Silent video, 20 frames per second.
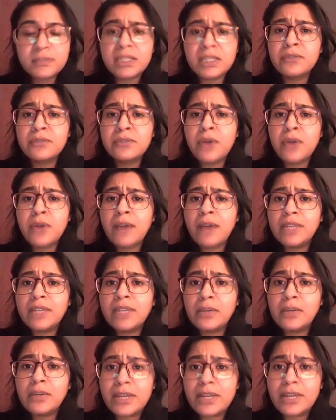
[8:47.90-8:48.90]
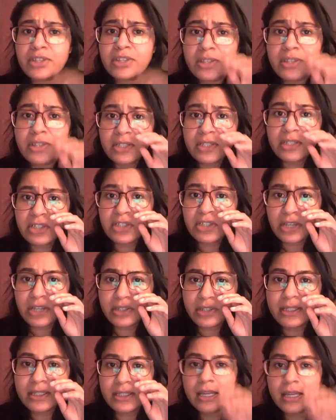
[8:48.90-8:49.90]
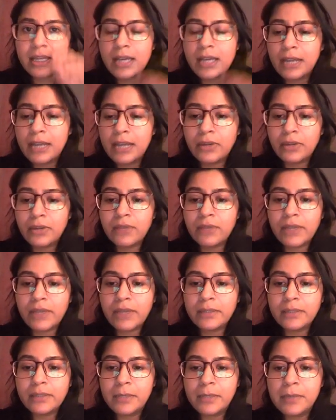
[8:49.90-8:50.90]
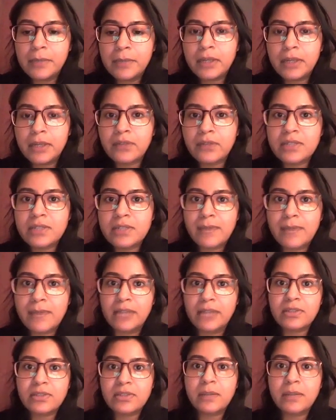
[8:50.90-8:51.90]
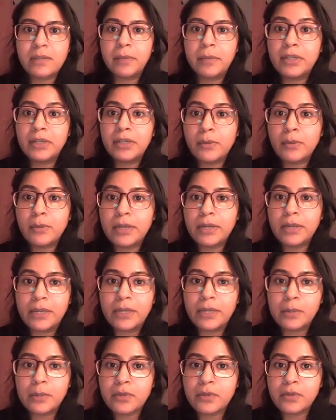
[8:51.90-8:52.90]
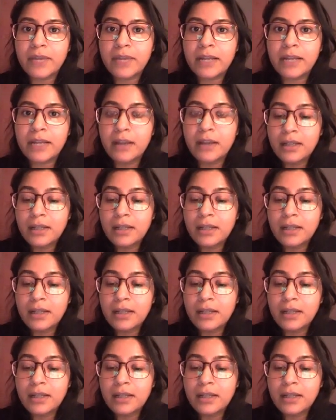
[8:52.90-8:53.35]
if you have any questions or suggestions, and you can find the preprint of this manuscript pinned to my Twitter profile.